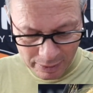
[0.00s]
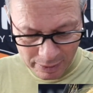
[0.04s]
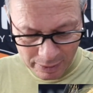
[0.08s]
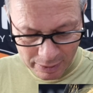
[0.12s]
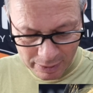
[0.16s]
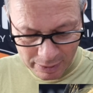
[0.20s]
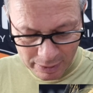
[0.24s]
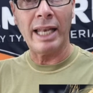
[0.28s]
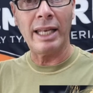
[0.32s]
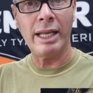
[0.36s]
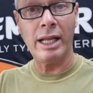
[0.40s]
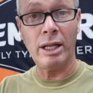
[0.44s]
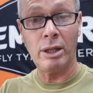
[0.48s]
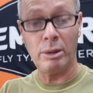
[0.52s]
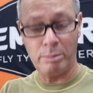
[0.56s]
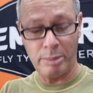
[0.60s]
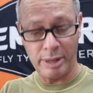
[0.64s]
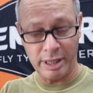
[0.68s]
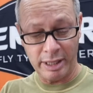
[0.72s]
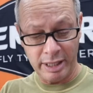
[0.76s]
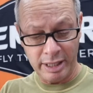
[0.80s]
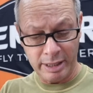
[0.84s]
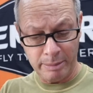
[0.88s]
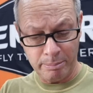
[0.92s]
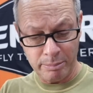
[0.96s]
A little
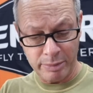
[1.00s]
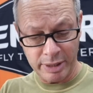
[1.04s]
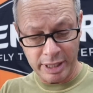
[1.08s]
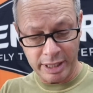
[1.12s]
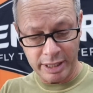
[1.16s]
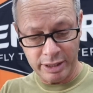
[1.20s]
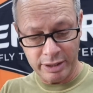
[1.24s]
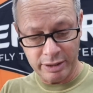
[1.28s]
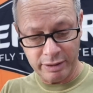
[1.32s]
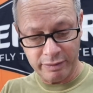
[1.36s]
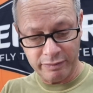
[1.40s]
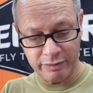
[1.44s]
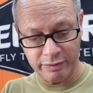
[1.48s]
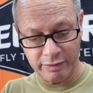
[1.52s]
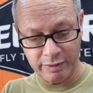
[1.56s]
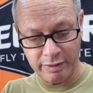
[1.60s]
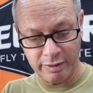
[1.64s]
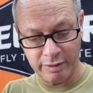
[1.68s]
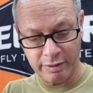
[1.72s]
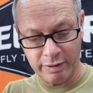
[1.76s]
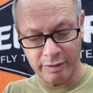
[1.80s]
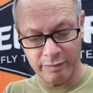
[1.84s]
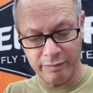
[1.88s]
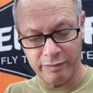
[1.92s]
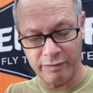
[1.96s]
bitty bead of
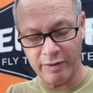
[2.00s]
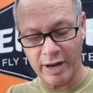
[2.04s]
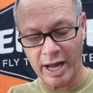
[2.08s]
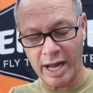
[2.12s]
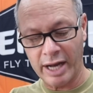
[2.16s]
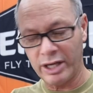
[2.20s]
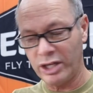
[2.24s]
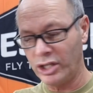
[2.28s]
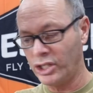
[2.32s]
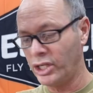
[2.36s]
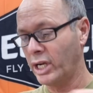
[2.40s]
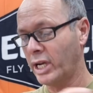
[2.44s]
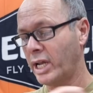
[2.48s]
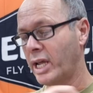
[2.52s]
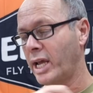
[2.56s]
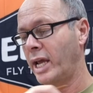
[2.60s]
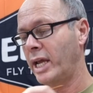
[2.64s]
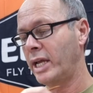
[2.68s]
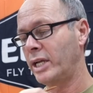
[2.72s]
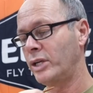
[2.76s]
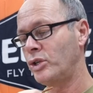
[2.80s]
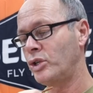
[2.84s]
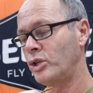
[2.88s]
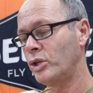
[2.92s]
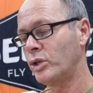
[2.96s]
varnish
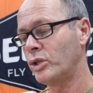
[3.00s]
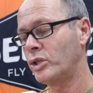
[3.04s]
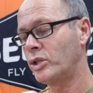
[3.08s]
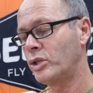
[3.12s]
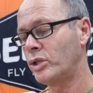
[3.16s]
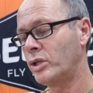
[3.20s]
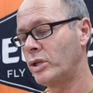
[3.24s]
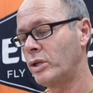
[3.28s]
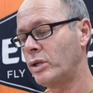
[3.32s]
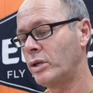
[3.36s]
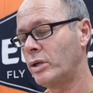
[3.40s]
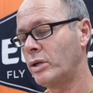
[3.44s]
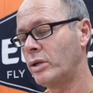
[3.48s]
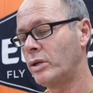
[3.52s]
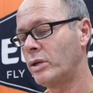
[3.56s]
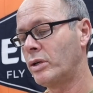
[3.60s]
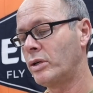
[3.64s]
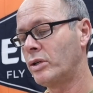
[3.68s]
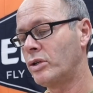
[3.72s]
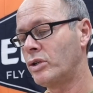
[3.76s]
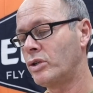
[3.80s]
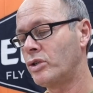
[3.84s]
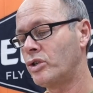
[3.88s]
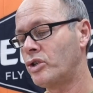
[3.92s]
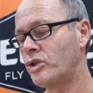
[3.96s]
again, just
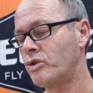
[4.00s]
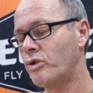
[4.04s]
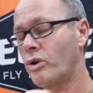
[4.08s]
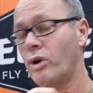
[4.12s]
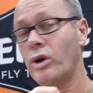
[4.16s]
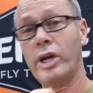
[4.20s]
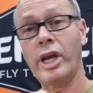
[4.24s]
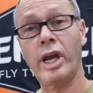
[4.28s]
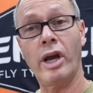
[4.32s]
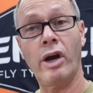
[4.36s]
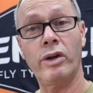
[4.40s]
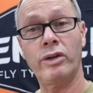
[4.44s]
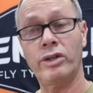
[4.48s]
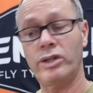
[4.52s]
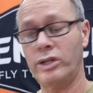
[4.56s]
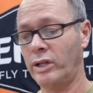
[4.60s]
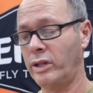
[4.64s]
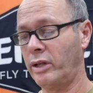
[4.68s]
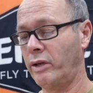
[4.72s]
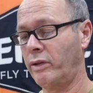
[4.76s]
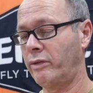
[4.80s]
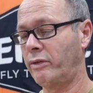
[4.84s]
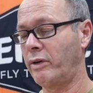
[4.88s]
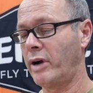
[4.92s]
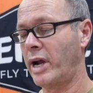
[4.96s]
stroke it onto the
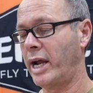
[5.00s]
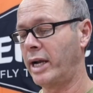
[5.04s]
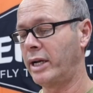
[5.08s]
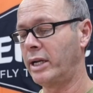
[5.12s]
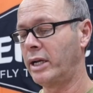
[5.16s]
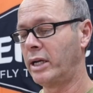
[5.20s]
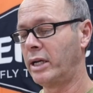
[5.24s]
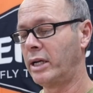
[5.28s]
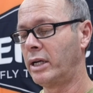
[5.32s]
thread,